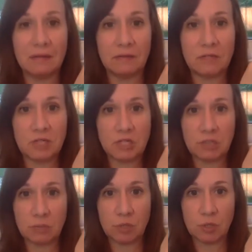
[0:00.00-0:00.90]
if it's
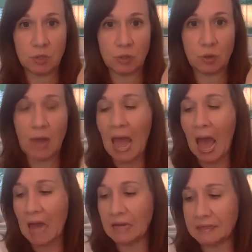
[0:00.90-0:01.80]
shipped to you
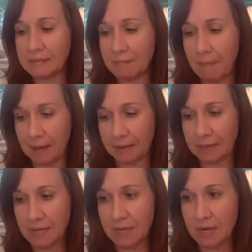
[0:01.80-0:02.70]
and it's
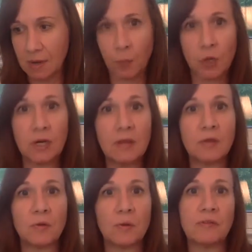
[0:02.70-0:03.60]
melted, put it in
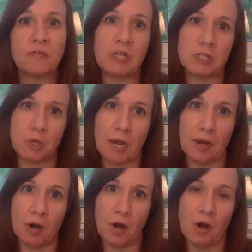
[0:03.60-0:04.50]
the
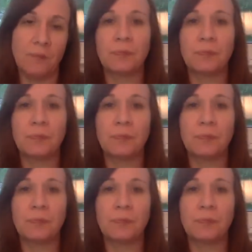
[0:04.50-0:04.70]
refrigerator